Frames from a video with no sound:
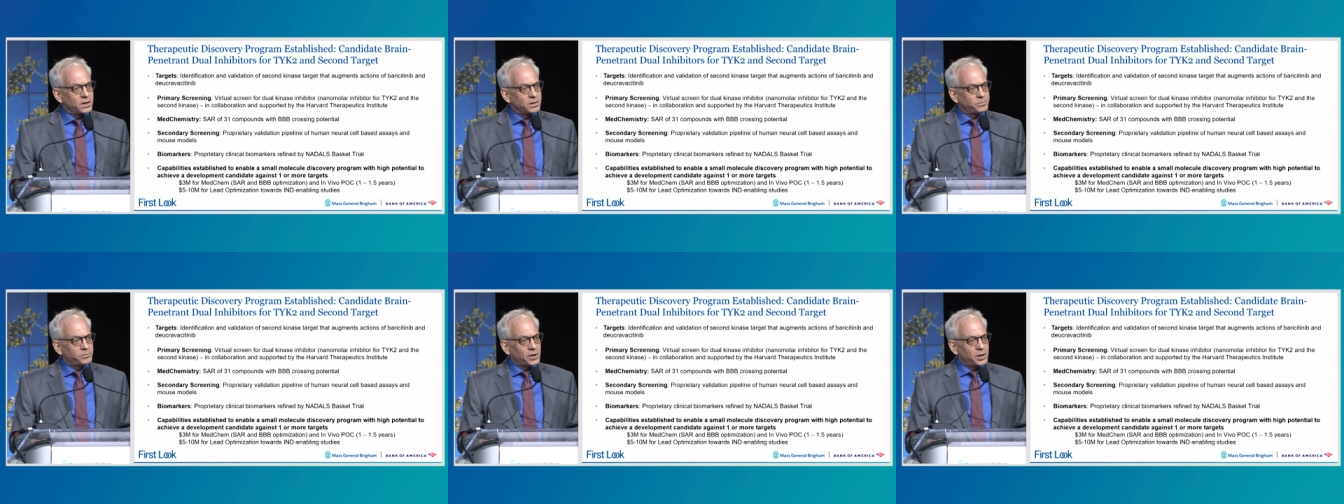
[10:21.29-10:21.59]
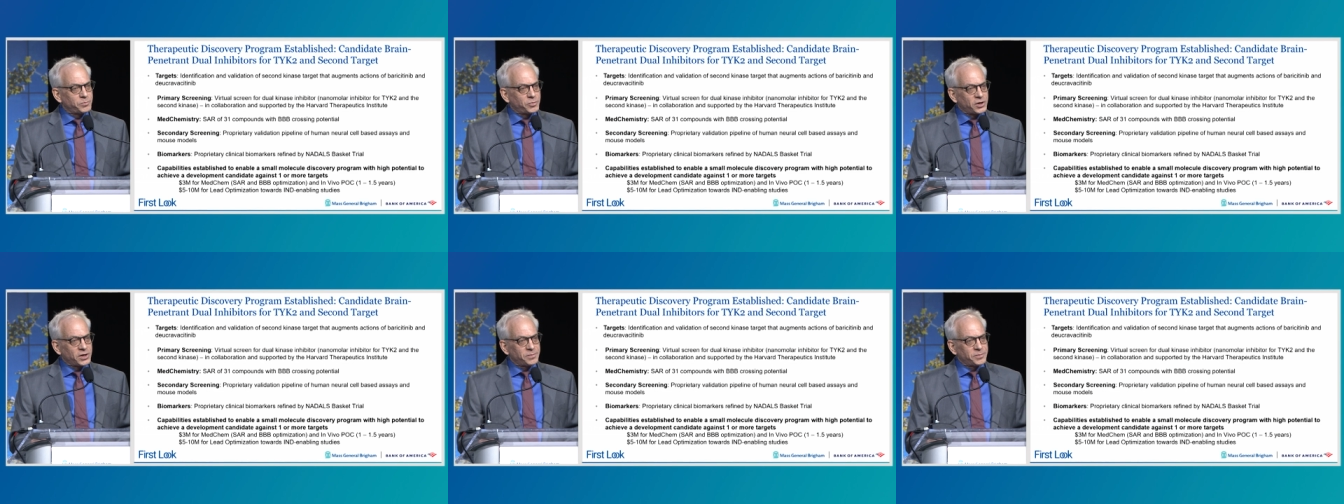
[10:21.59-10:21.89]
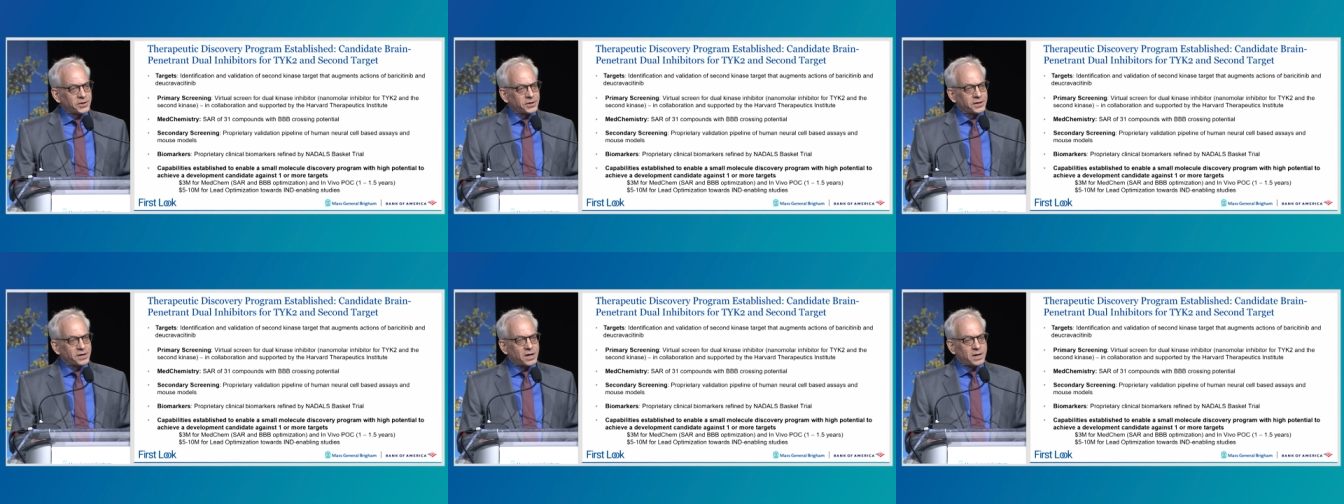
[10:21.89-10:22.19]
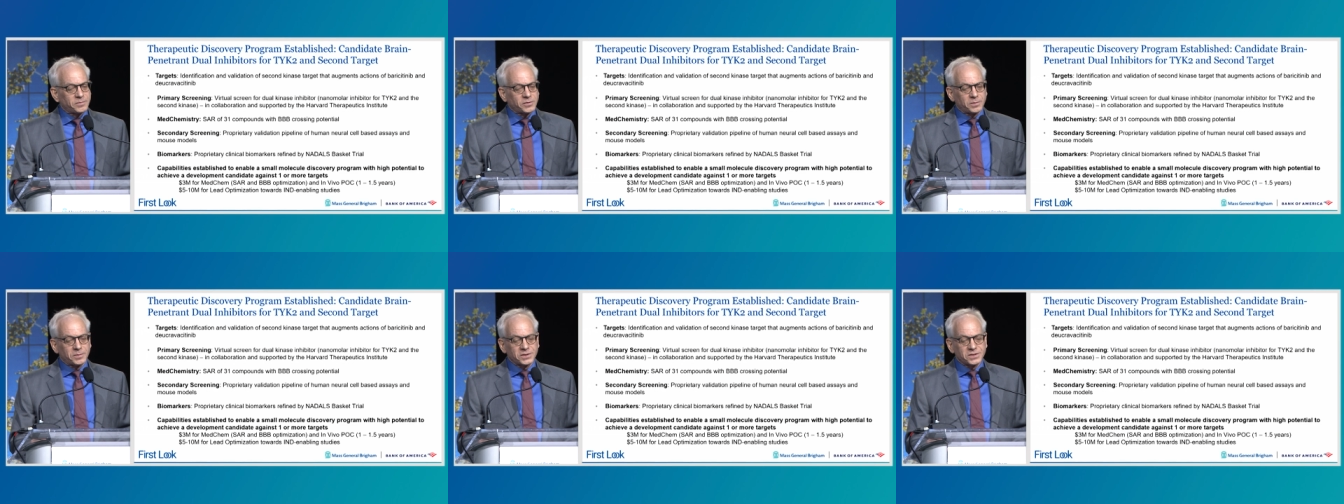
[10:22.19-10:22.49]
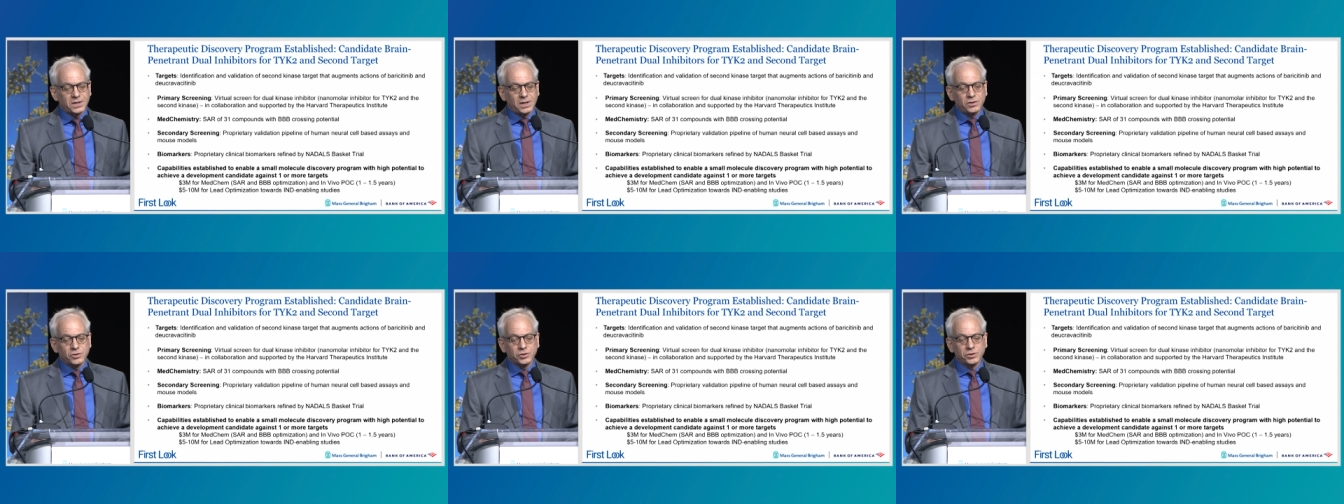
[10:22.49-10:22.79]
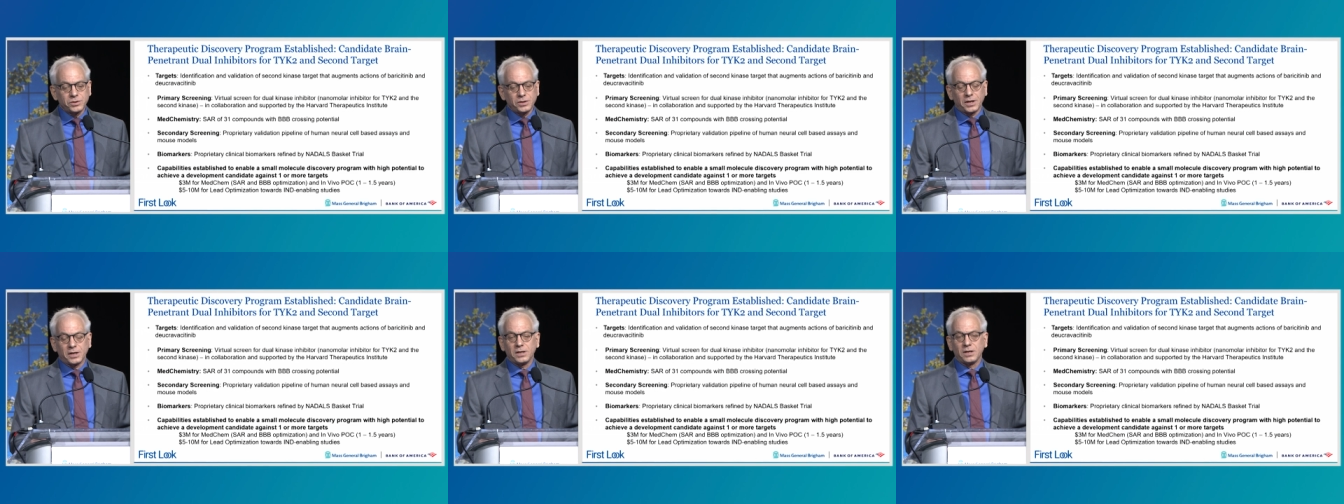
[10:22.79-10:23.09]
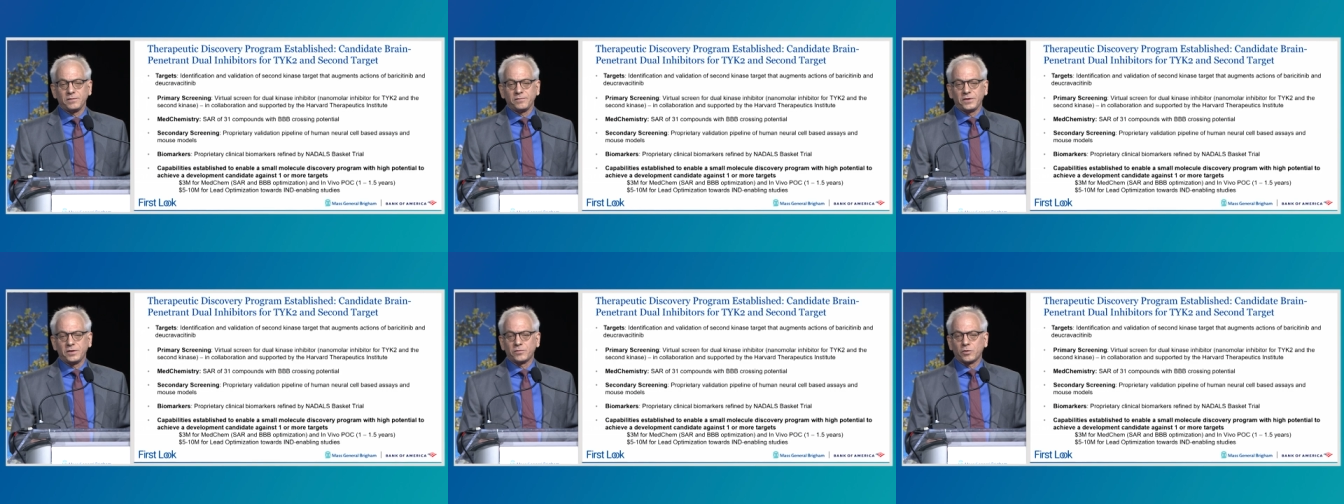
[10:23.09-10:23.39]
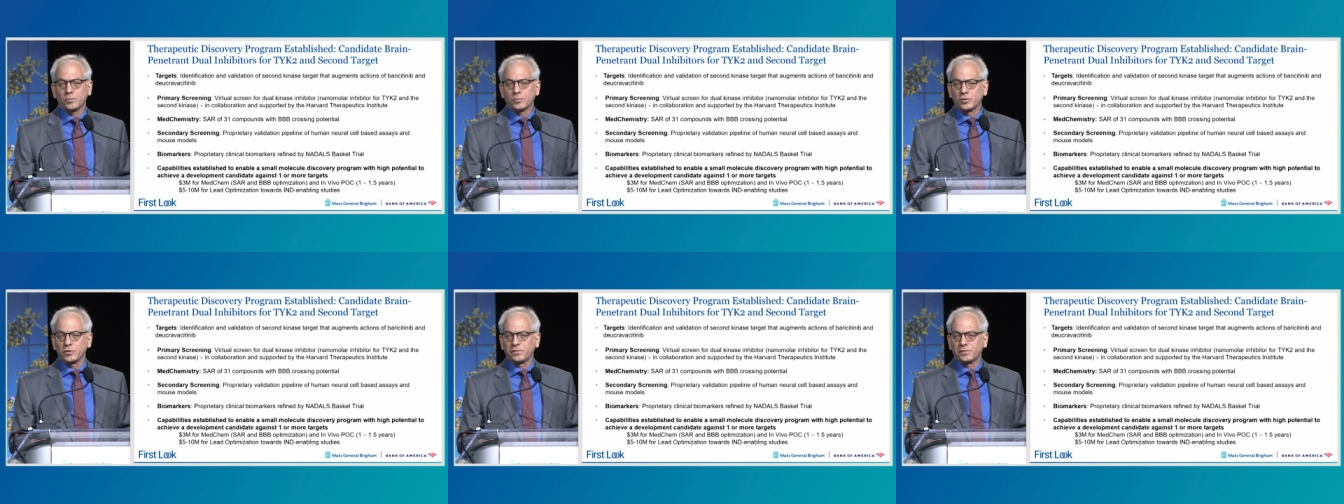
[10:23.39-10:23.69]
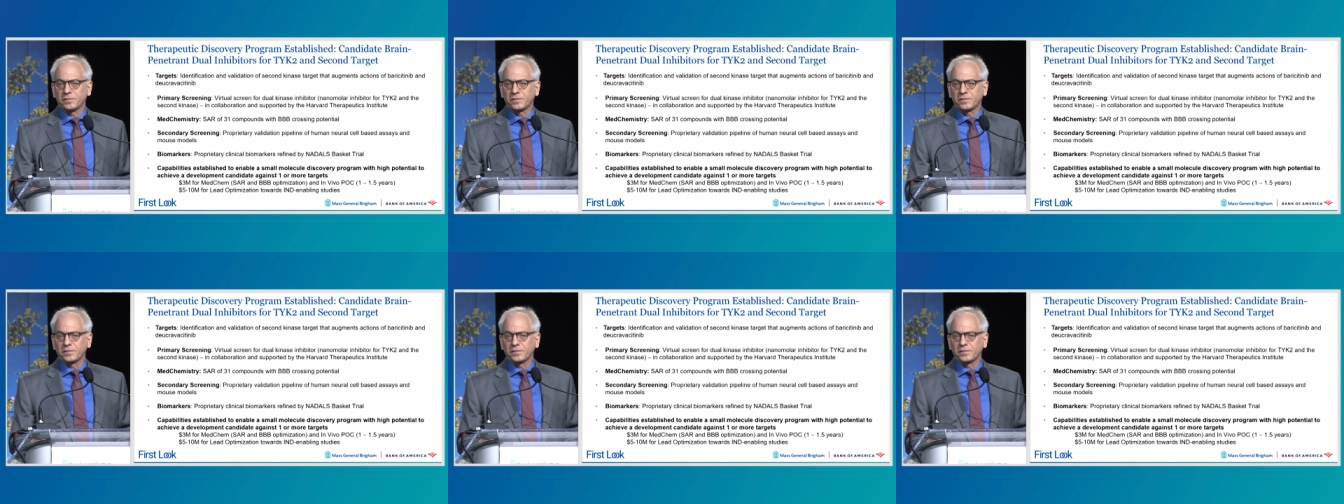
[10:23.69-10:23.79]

and blood-brain barrier optimization and in vivo proof